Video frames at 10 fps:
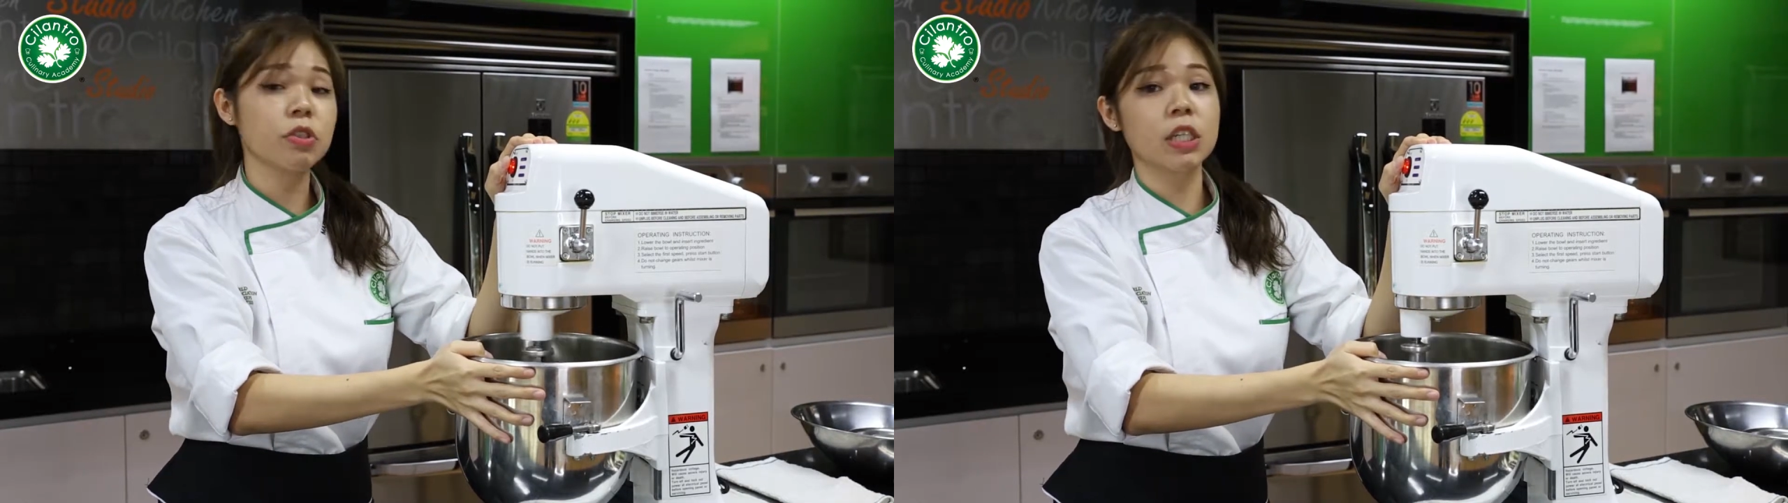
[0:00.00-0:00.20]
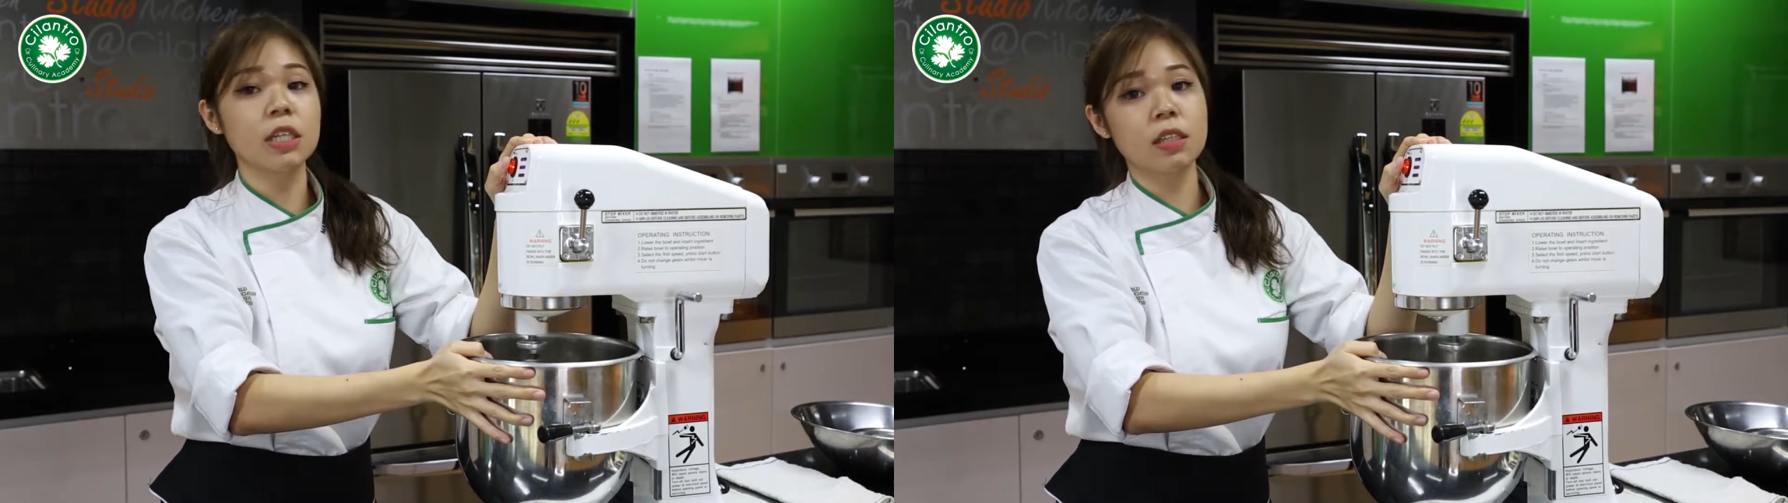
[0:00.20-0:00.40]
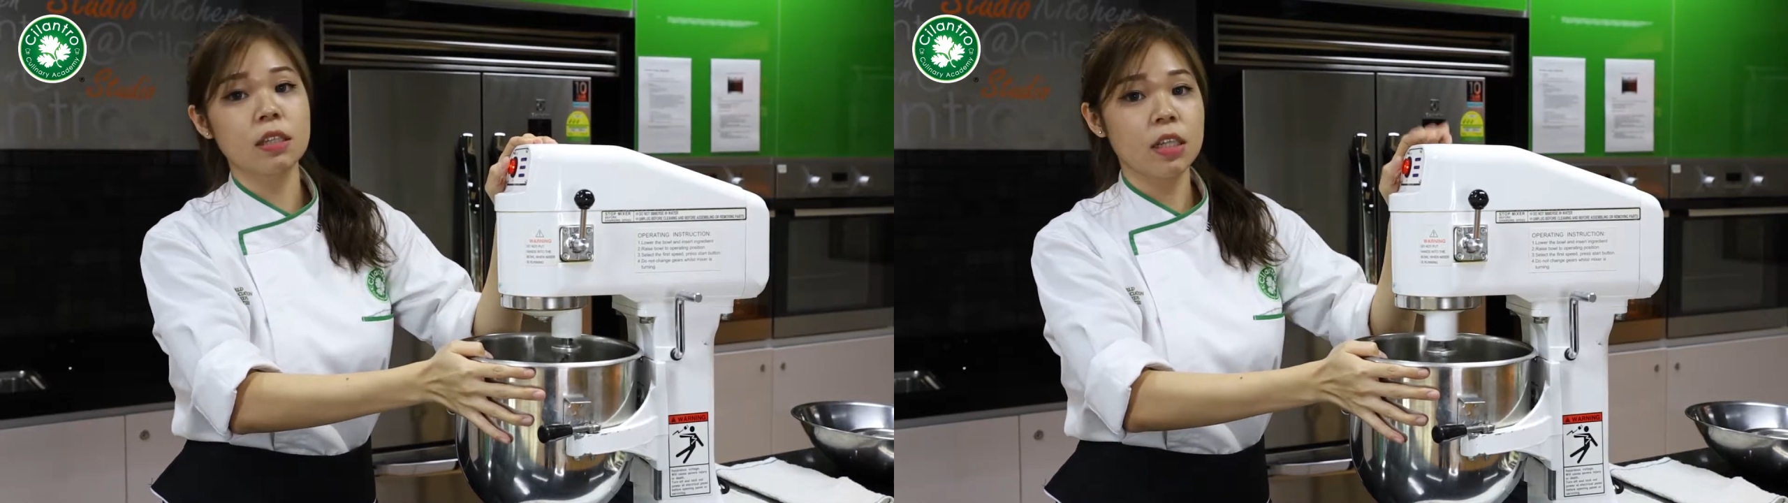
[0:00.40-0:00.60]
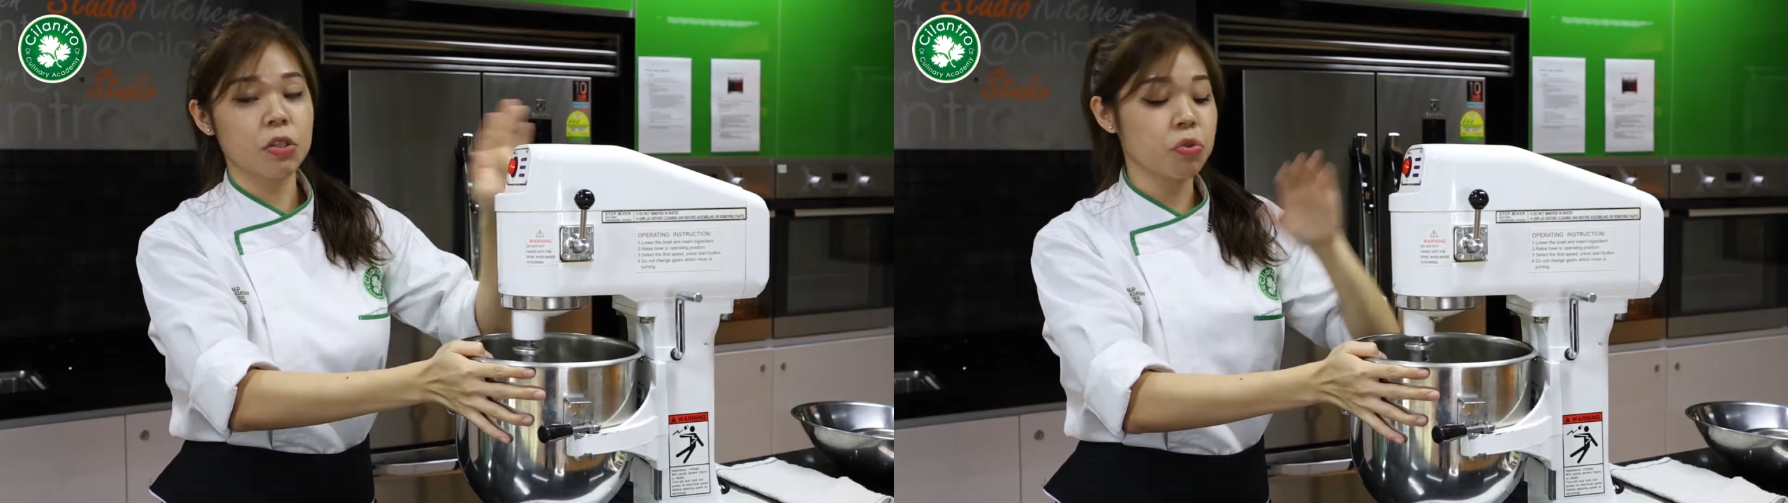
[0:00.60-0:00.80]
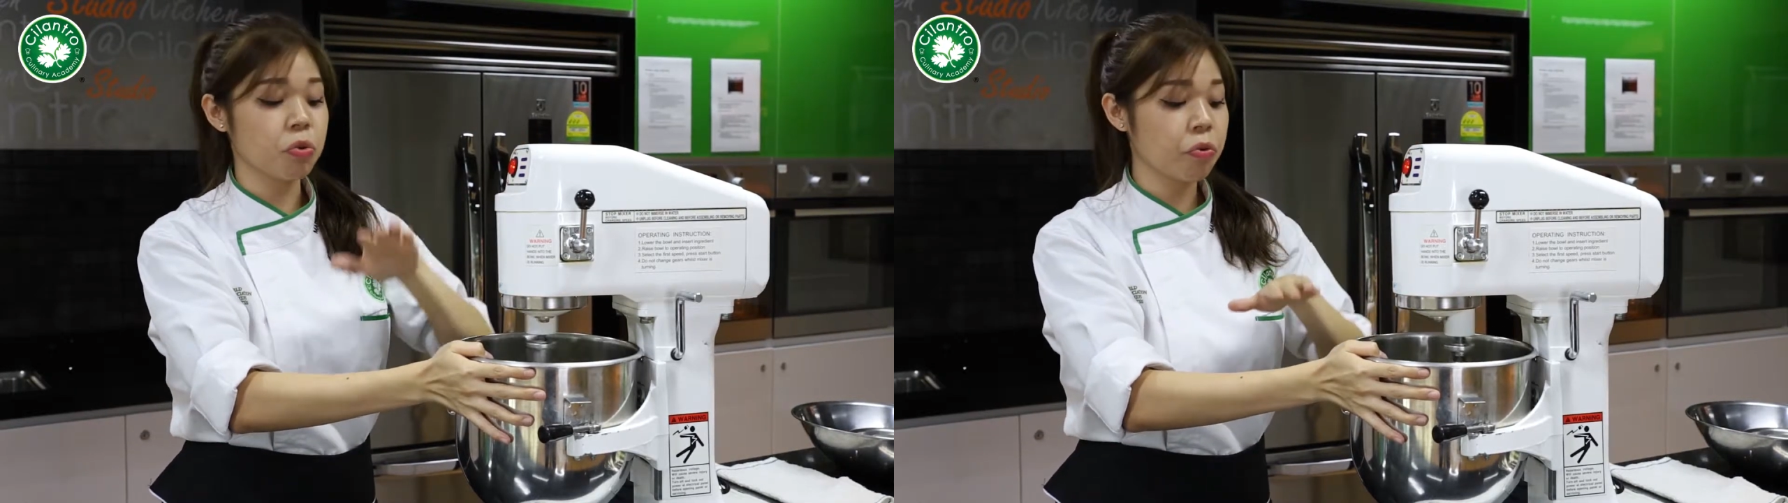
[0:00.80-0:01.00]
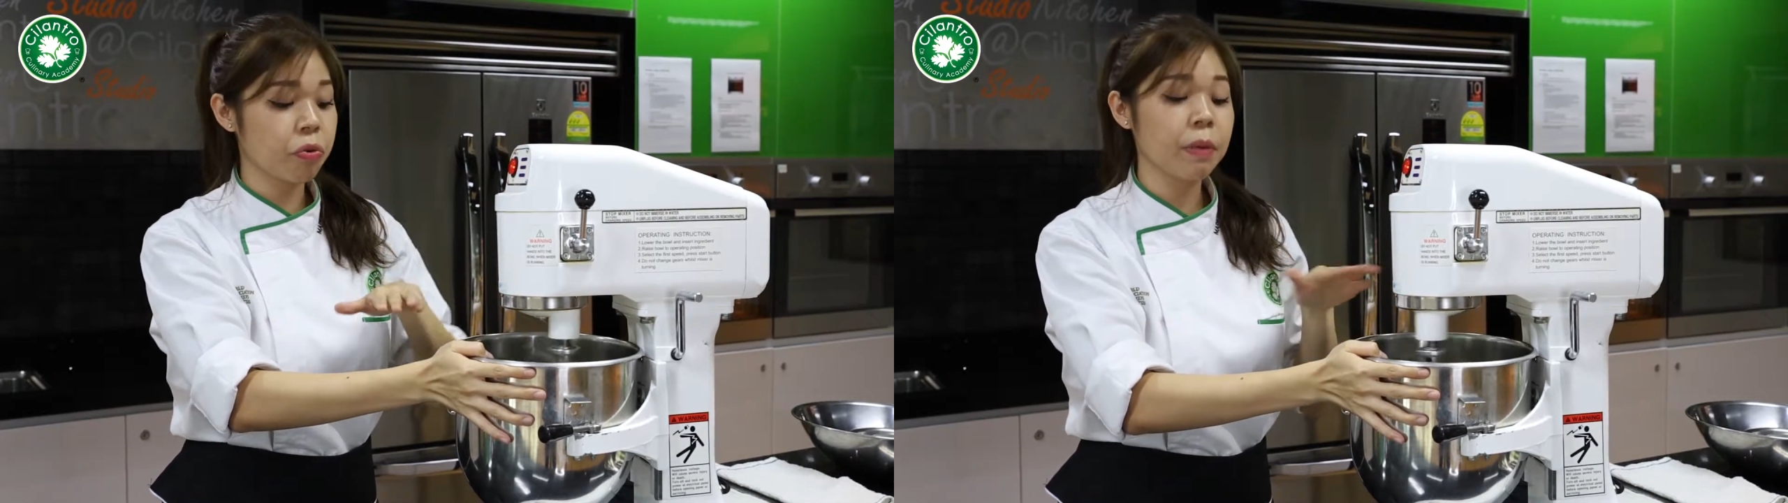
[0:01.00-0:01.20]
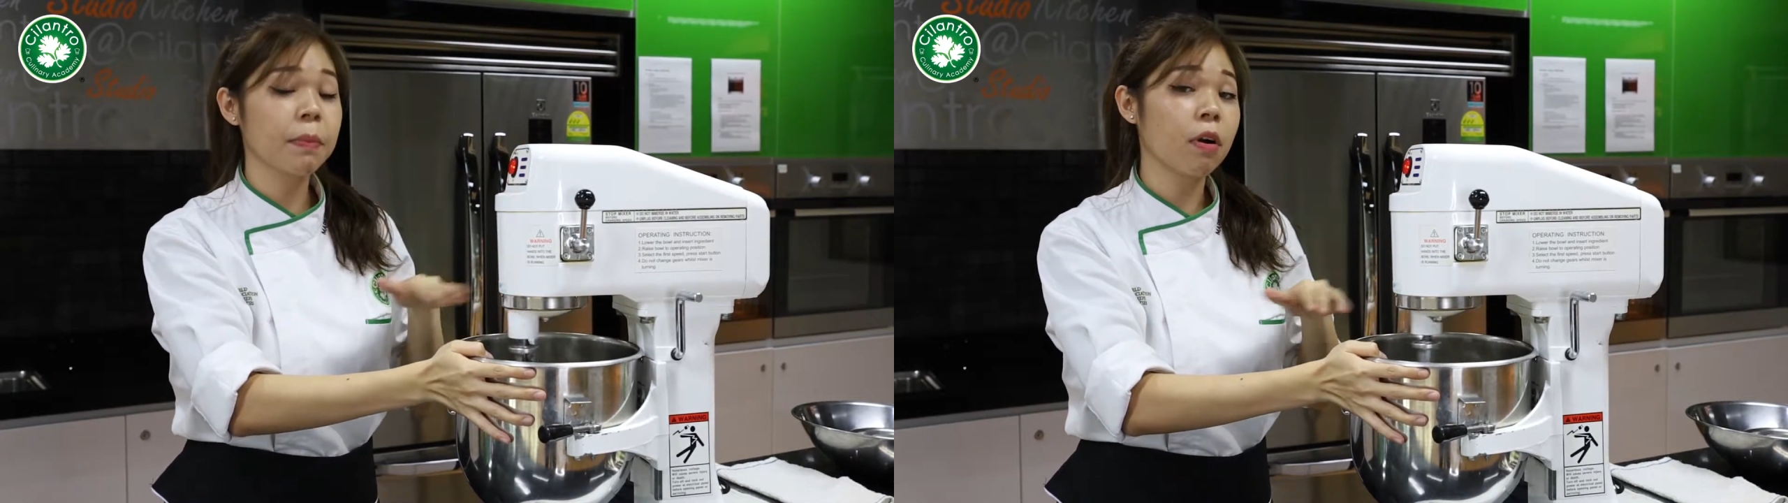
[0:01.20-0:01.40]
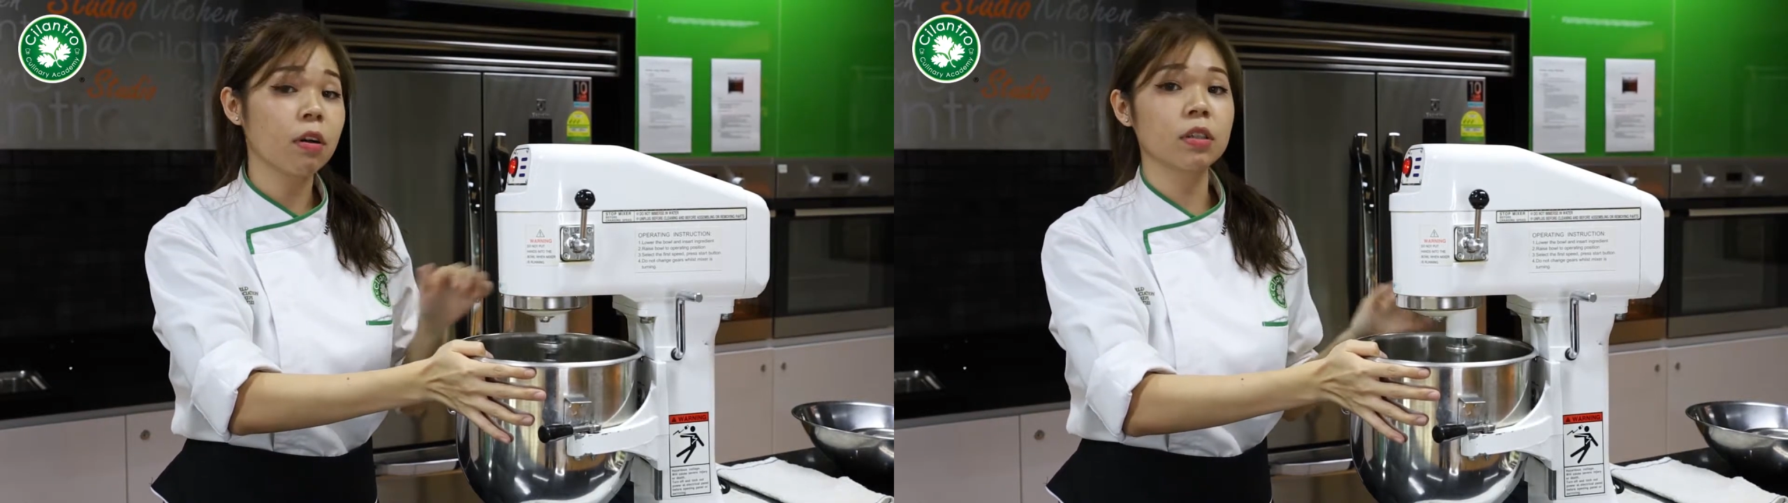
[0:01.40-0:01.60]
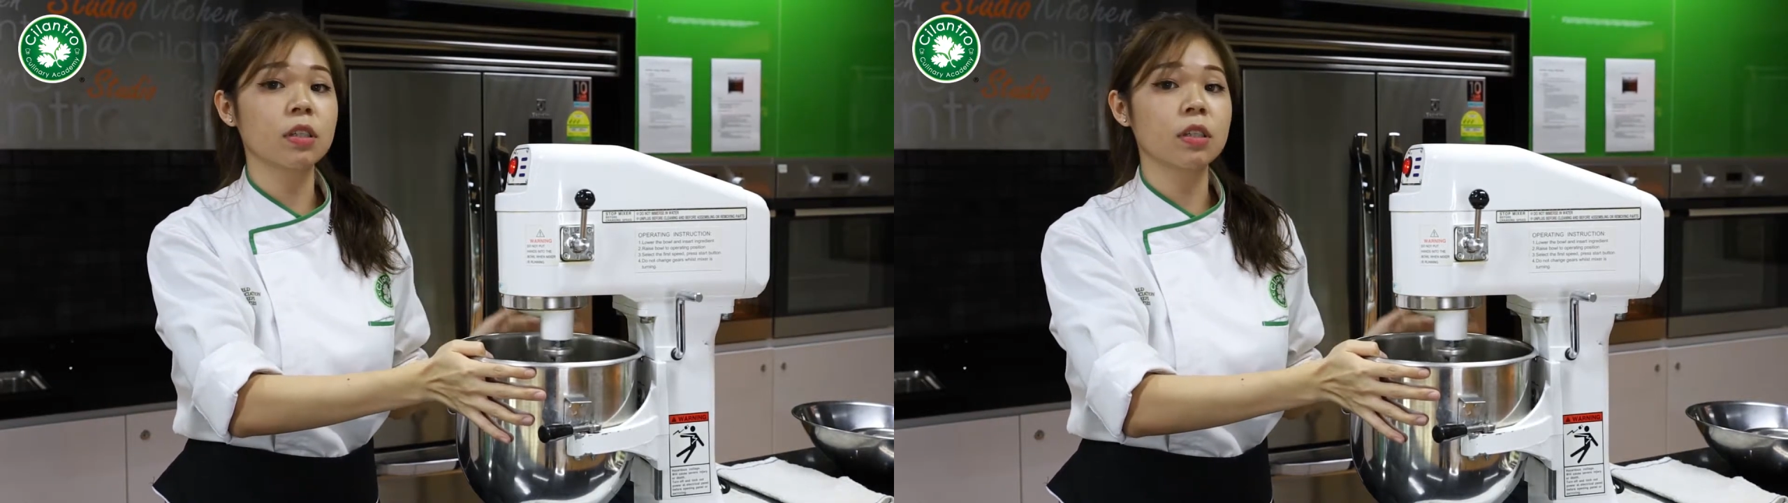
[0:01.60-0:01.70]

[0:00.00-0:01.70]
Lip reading: You just need to cream all